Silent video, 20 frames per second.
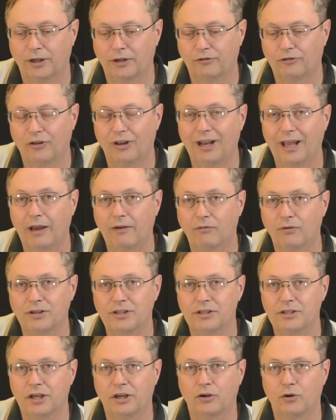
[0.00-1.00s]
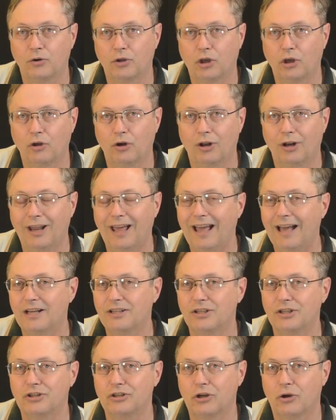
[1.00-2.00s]
is that every single unit
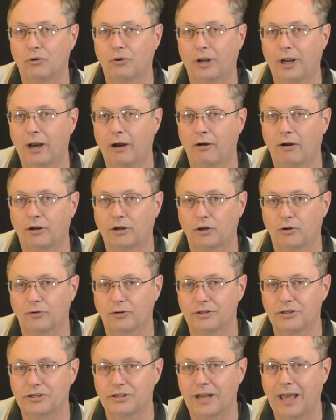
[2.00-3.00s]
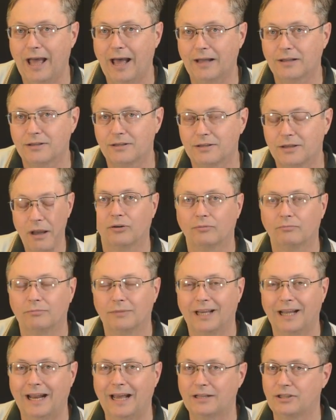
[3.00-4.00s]
has its own character and stats.
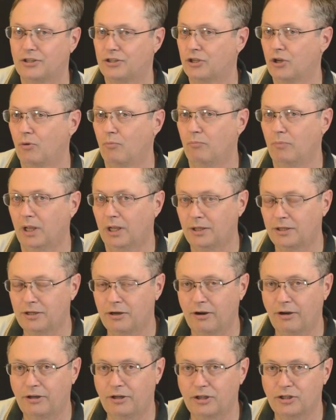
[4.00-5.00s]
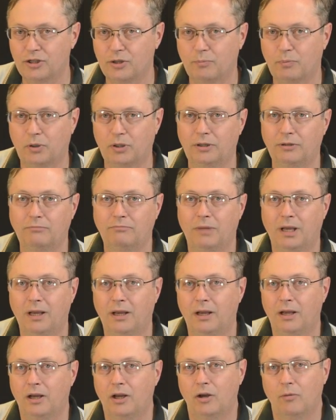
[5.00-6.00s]
It has its own military discipline,
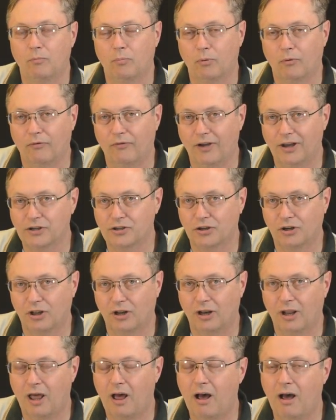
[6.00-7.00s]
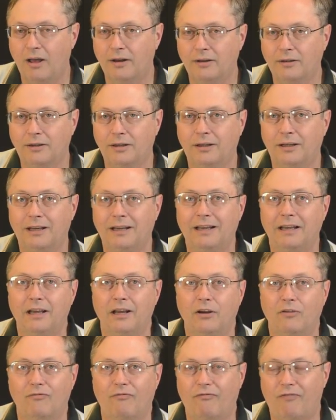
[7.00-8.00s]
professional elan,
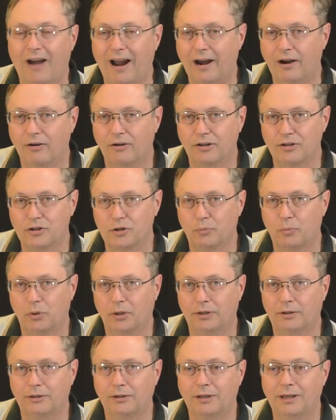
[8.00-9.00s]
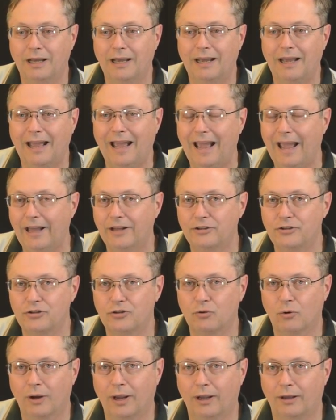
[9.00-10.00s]
fire discipline, and
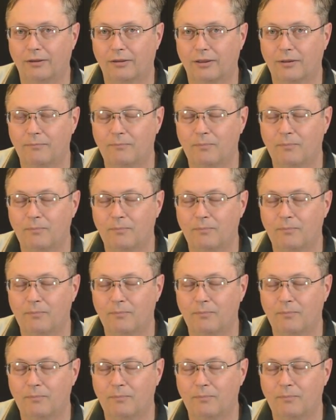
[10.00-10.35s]
strength.